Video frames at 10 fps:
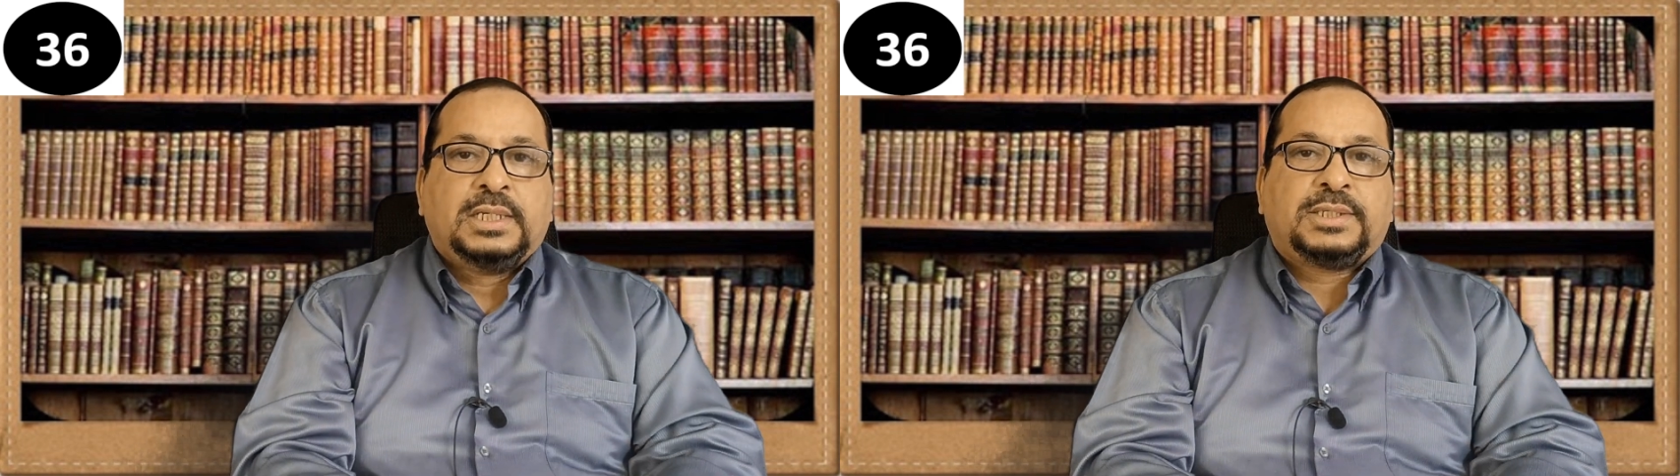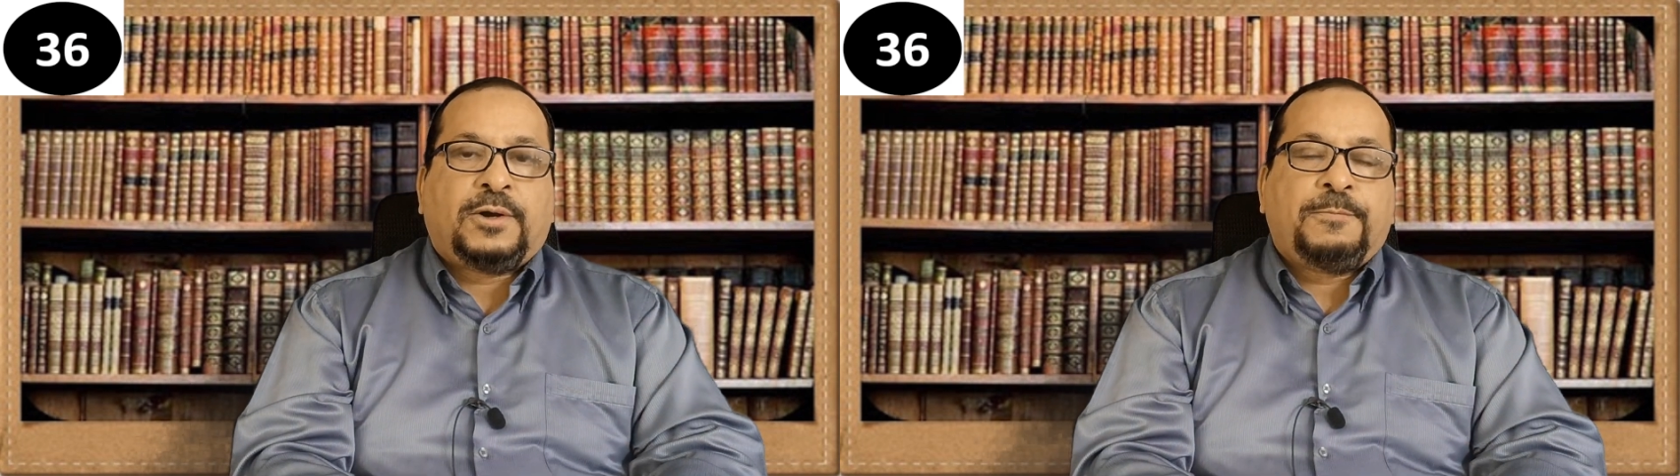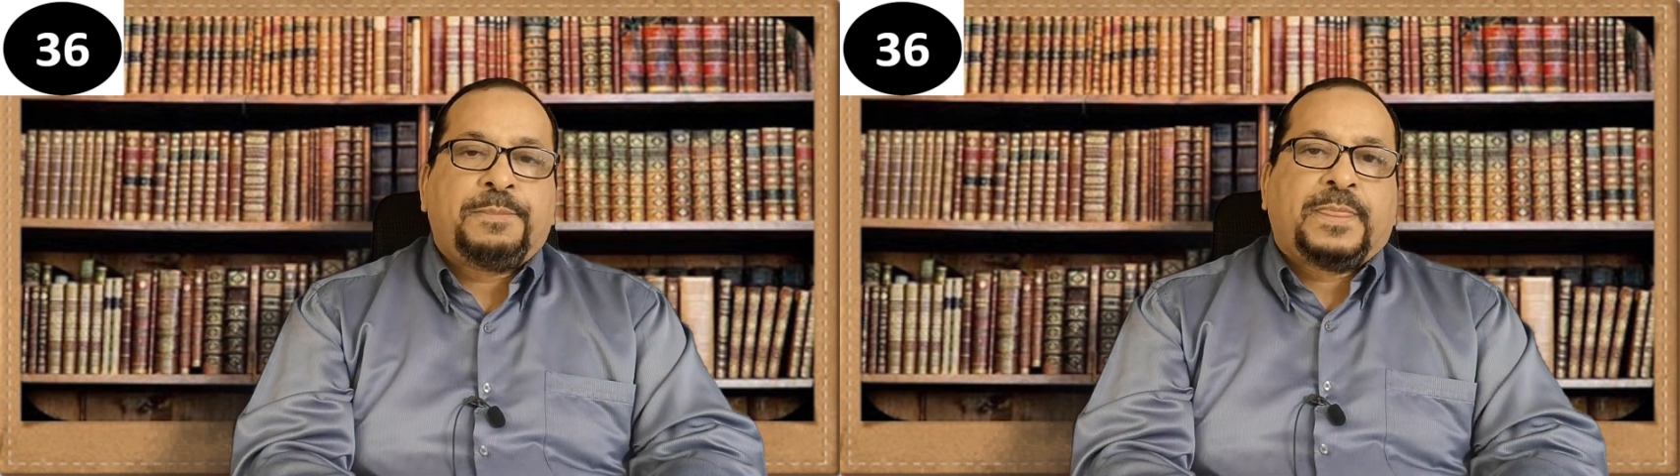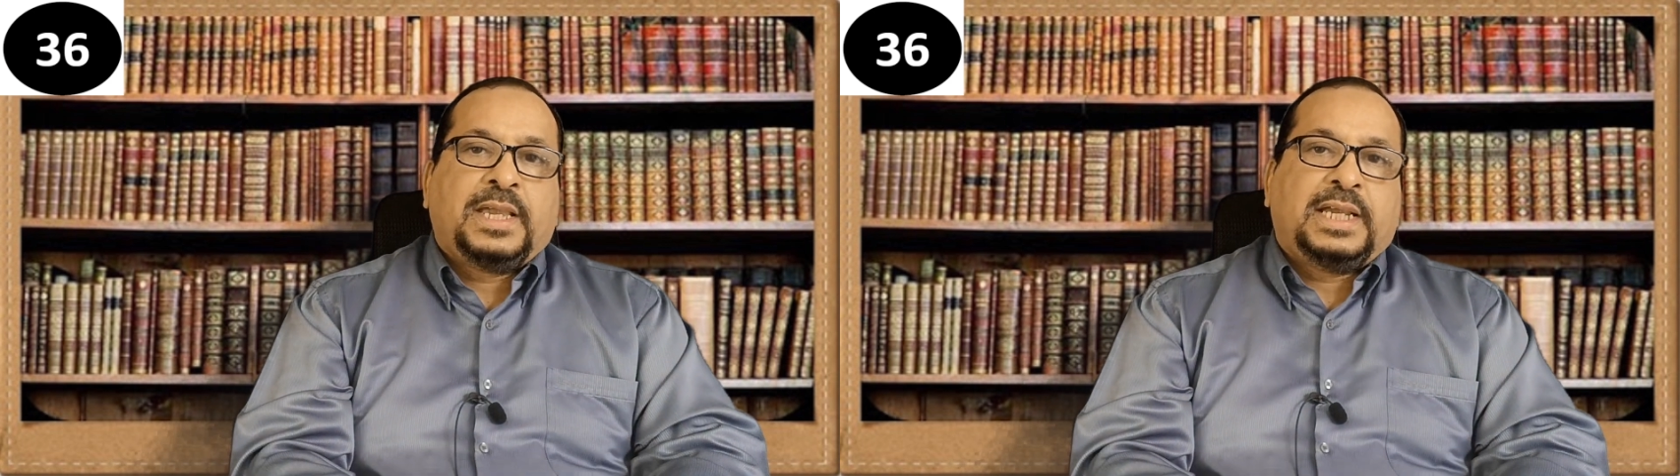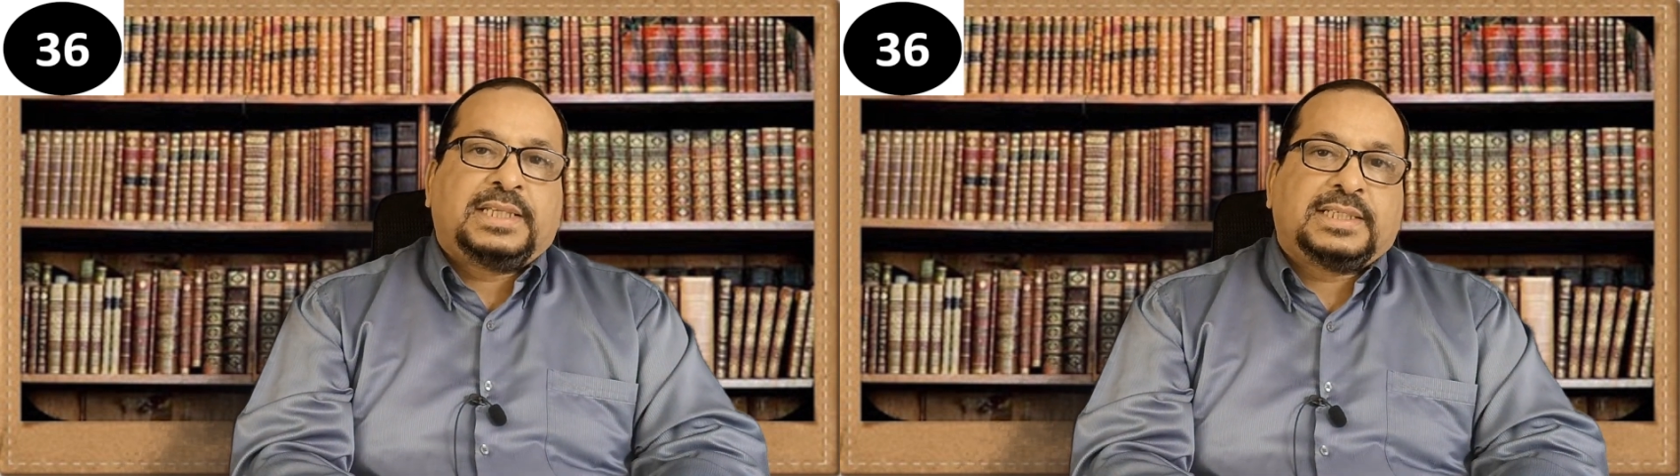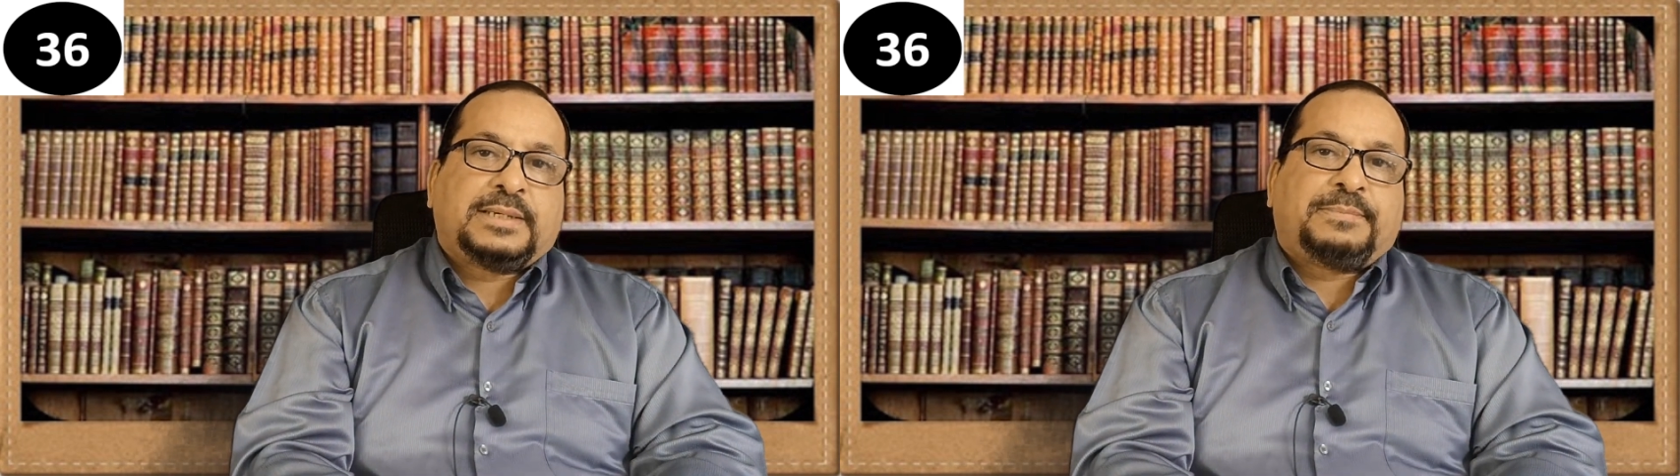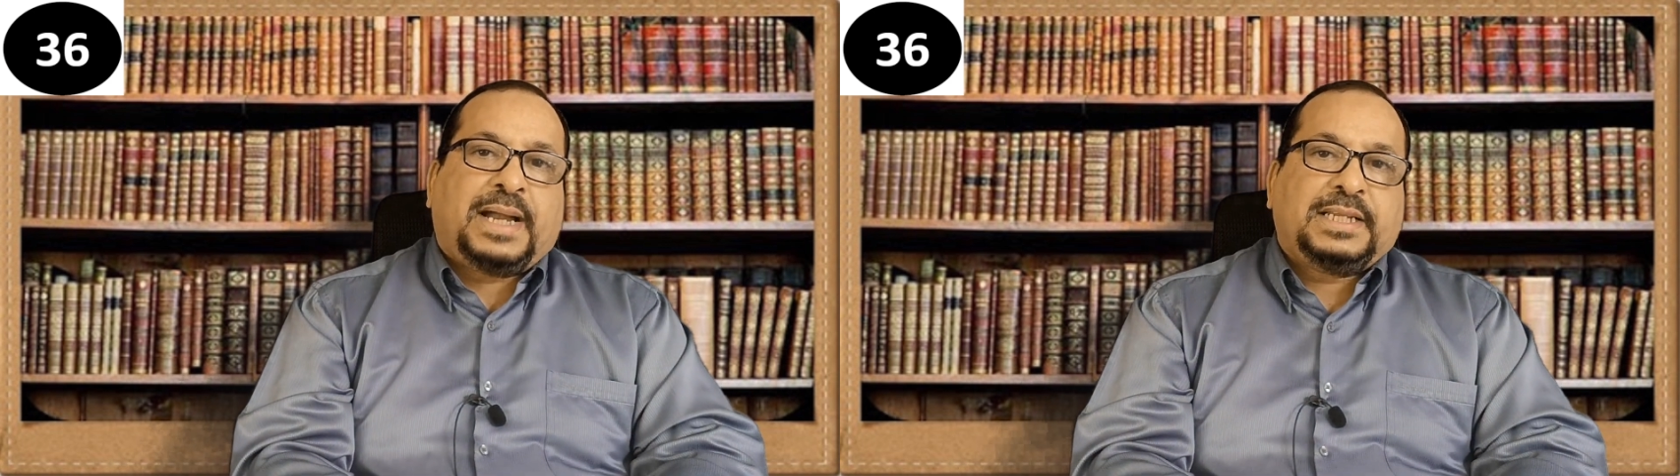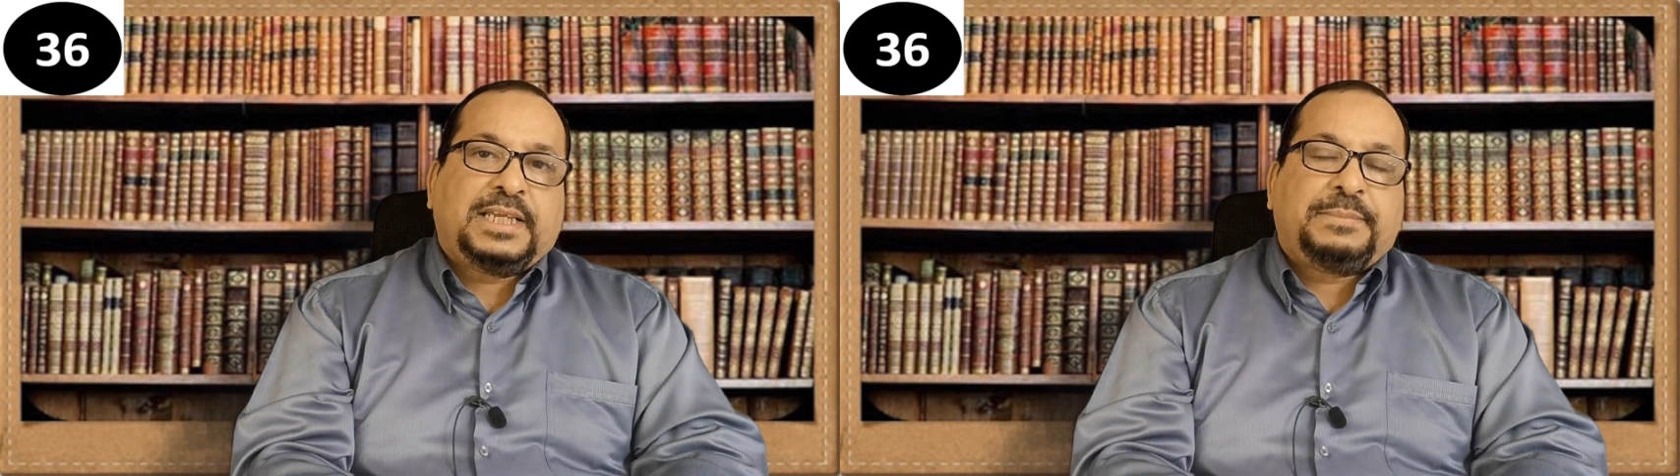So it is a
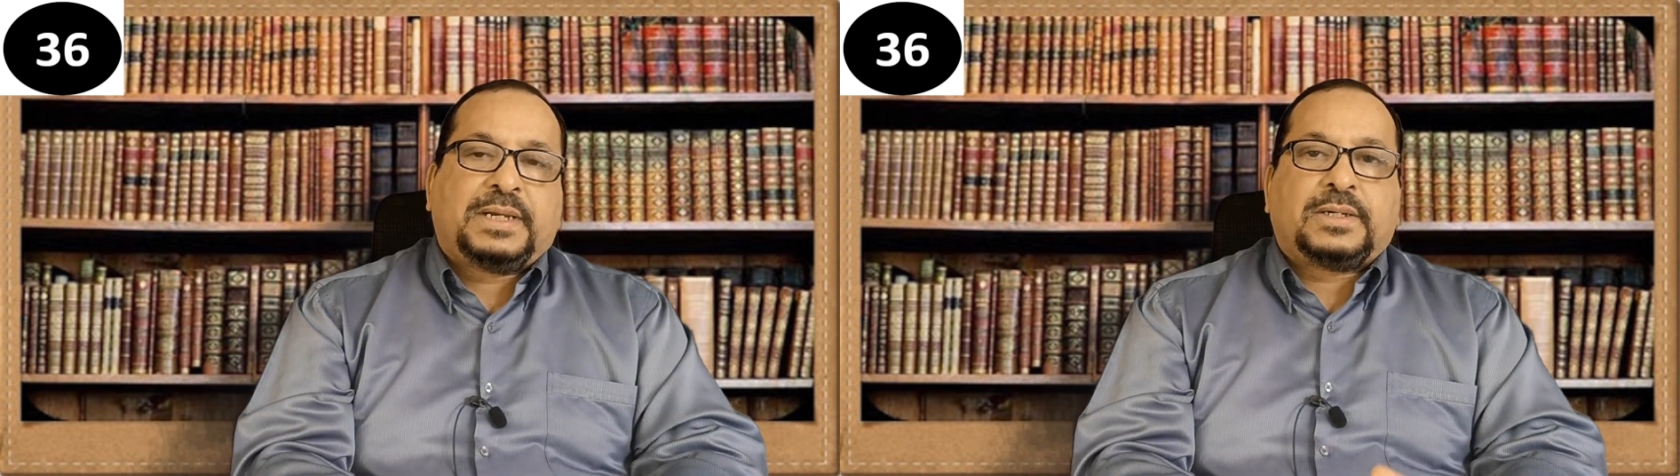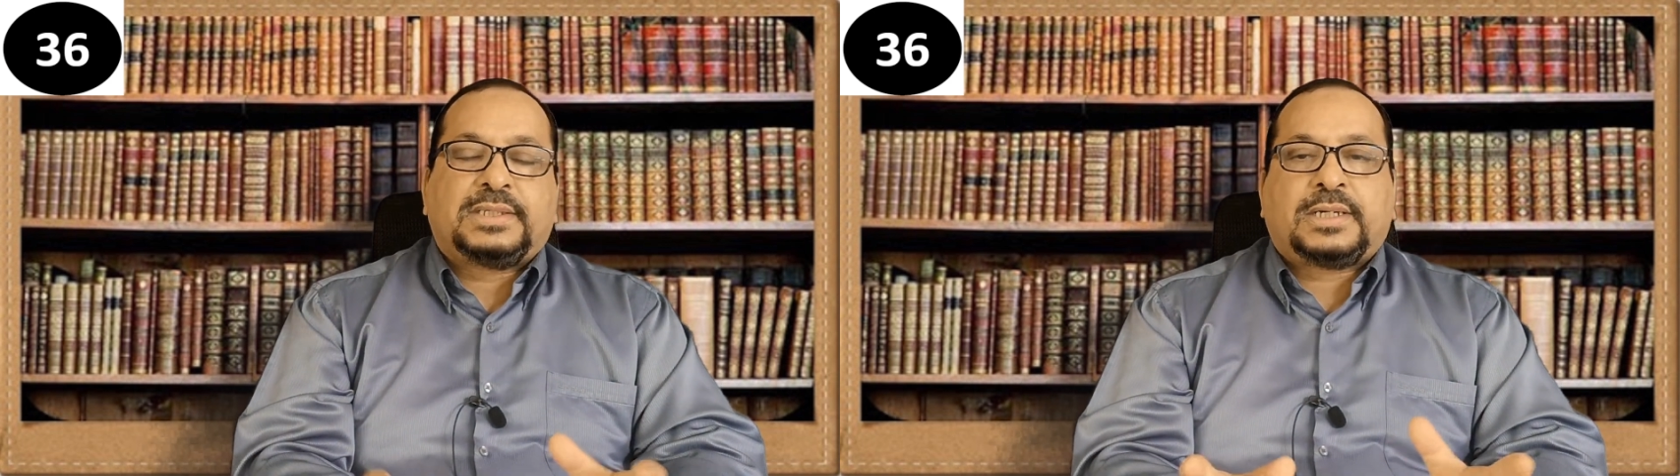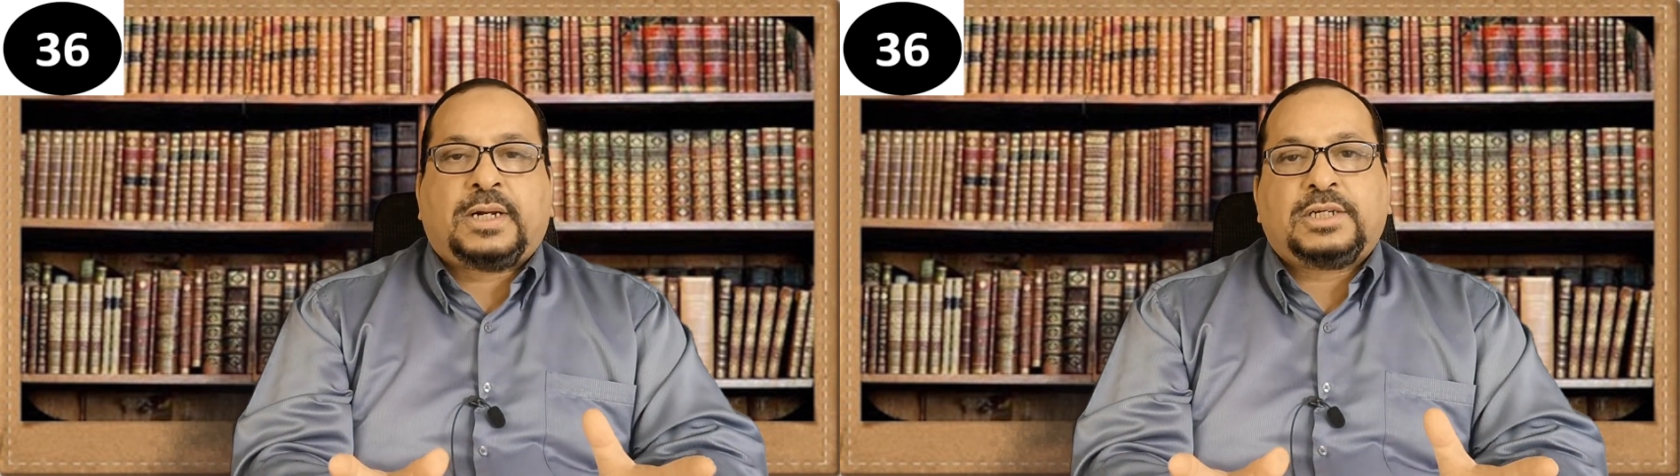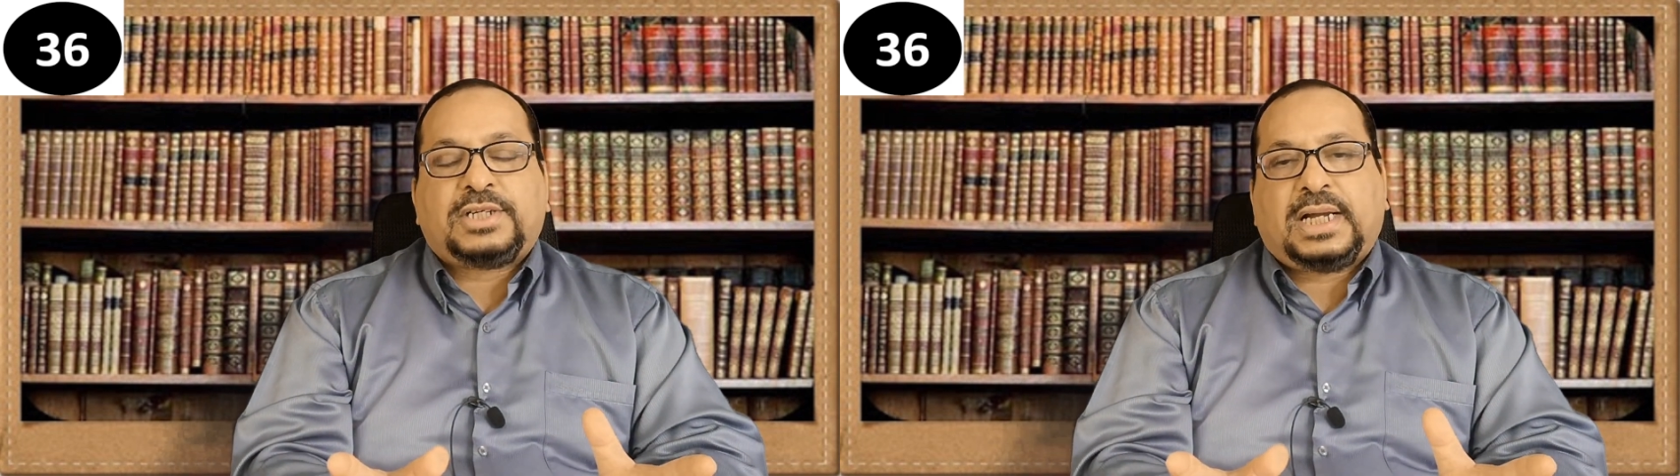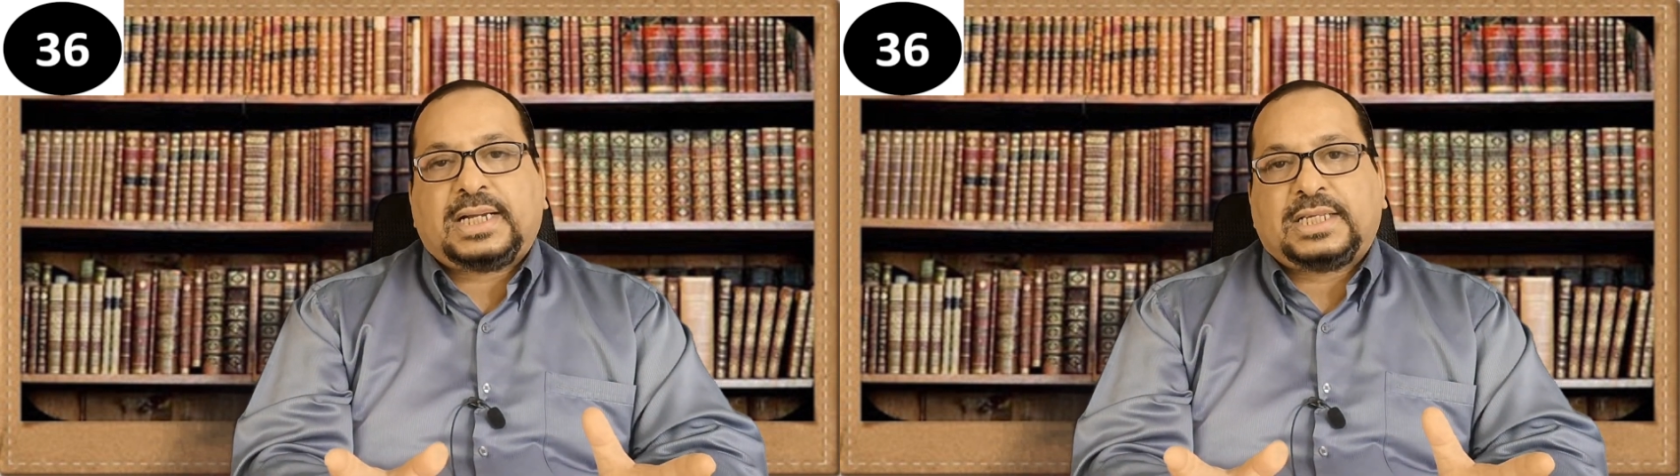binding because a contract,